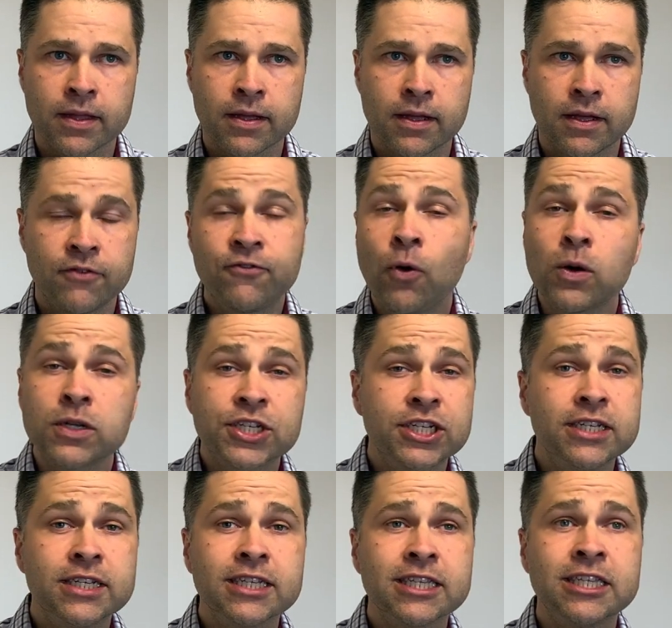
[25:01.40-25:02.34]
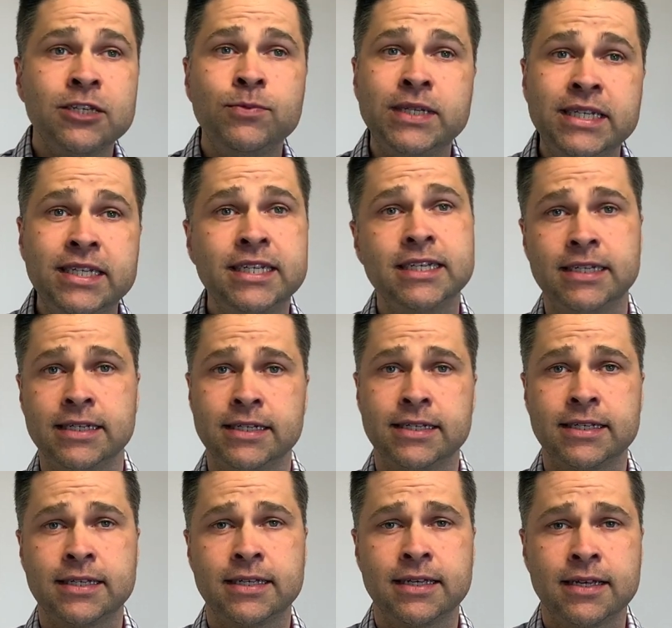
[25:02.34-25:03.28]
Unfortunately, we
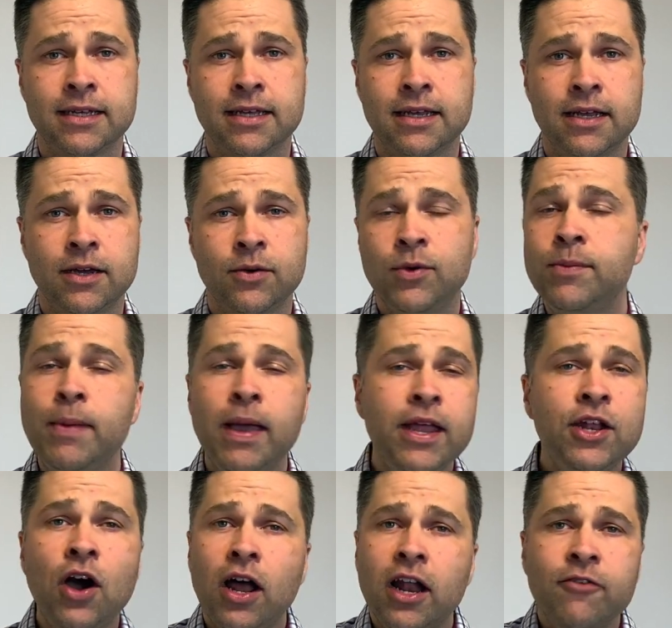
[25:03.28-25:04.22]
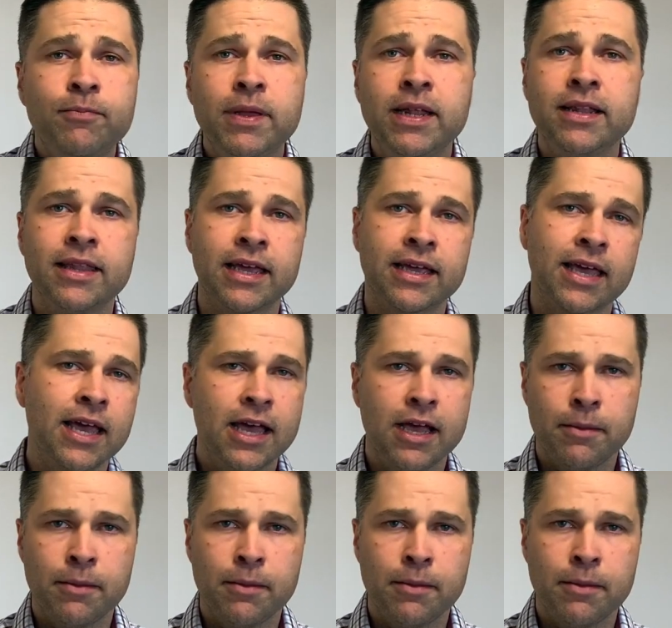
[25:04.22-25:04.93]
didn't. We may not have been like